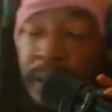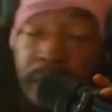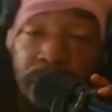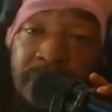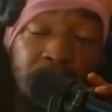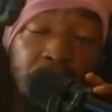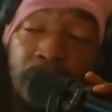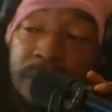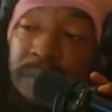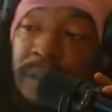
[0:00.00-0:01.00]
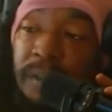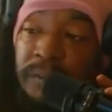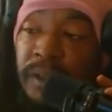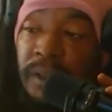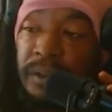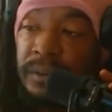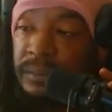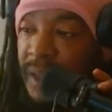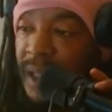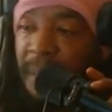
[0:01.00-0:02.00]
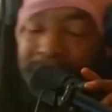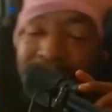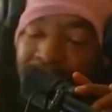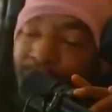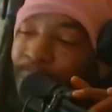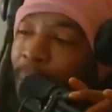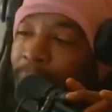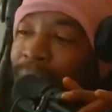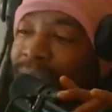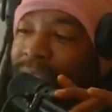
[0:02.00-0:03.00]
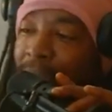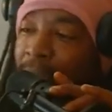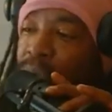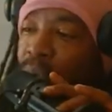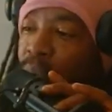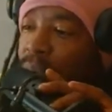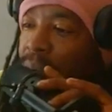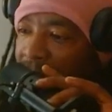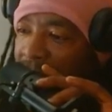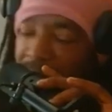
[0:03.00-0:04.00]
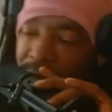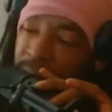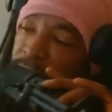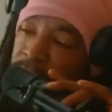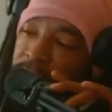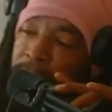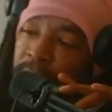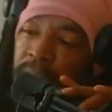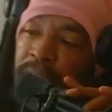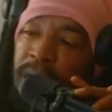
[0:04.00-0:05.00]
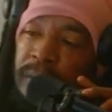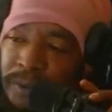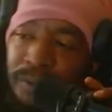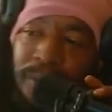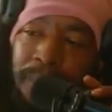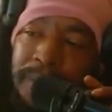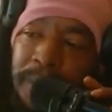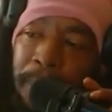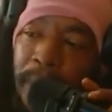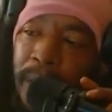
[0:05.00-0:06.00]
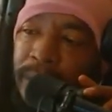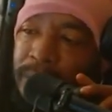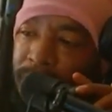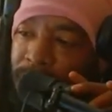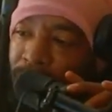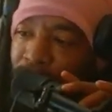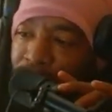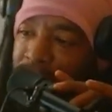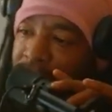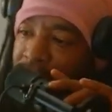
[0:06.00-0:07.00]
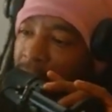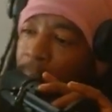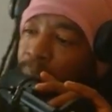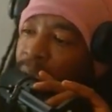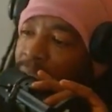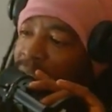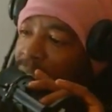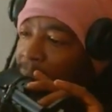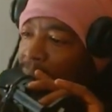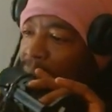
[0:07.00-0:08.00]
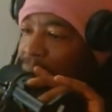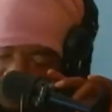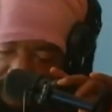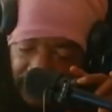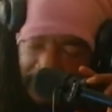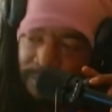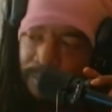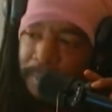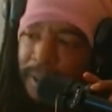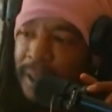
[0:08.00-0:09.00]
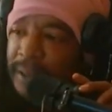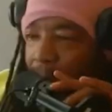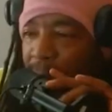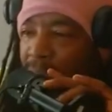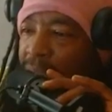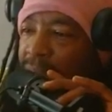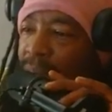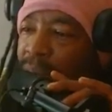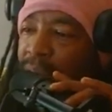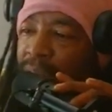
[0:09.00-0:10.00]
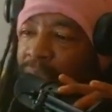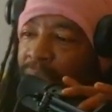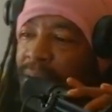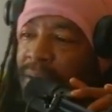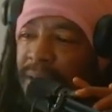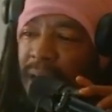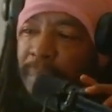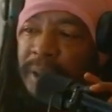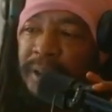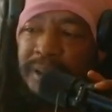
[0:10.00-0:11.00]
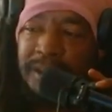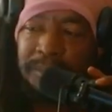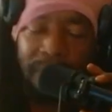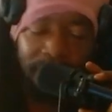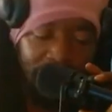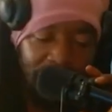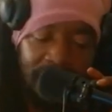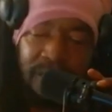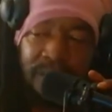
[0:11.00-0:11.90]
You see, boss, I'm not a failure. I'm a slow burn saboteur. Give it another millennium, Trump's empire will topple like dominoes. Satan's reply, Blaze, the only thing toppling is my faith in